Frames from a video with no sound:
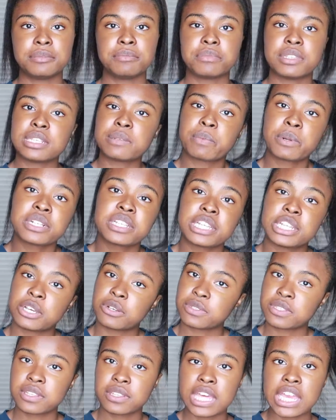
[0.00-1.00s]
This person
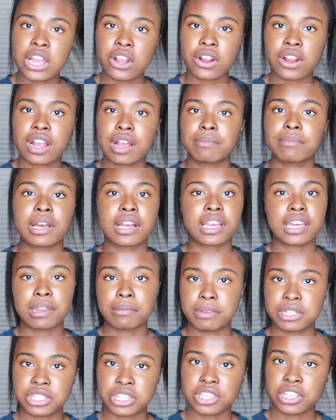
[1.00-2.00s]
knows who they are. I'm not going to
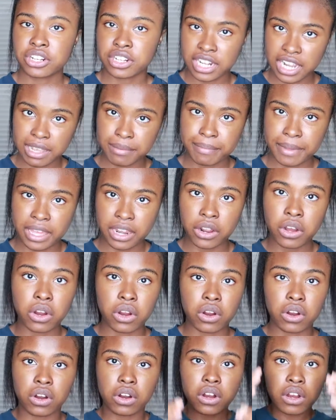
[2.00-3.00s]
mention their name at
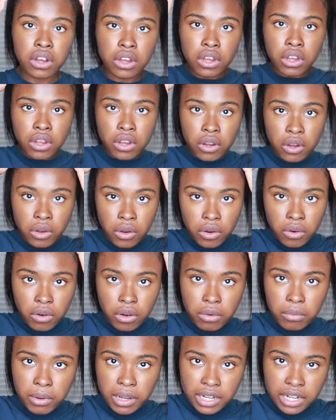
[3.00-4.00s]
all
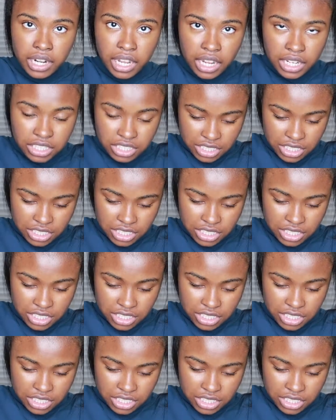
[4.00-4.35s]
or whatnot.